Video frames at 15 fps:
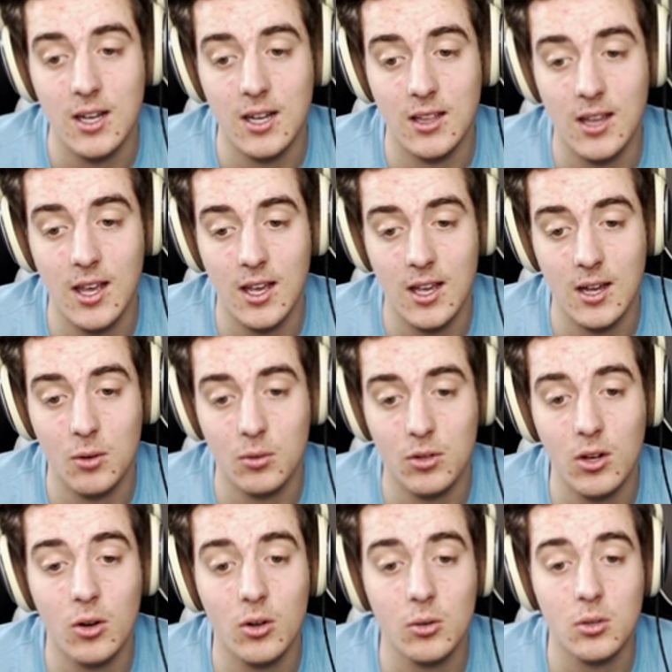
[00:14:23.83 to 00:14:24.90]
and then we're
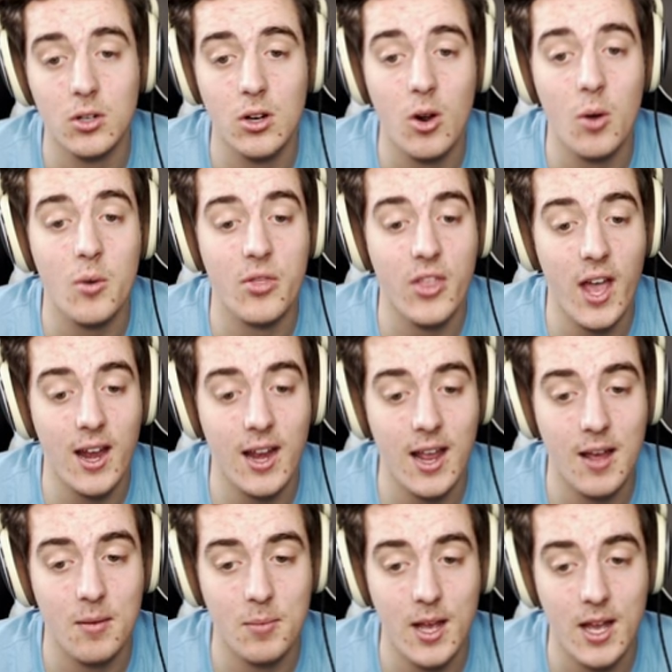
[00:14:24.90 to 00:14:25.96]
going we're gonna go with that
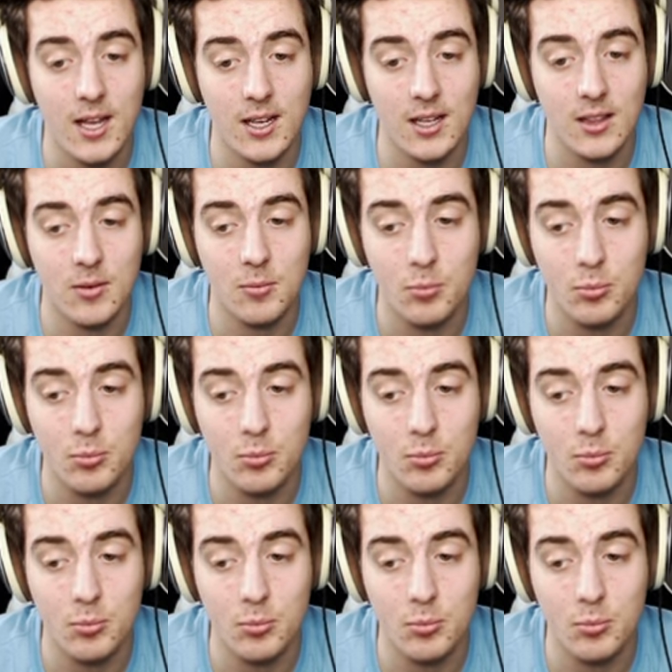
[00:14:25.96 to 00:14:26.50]
handbag, and then a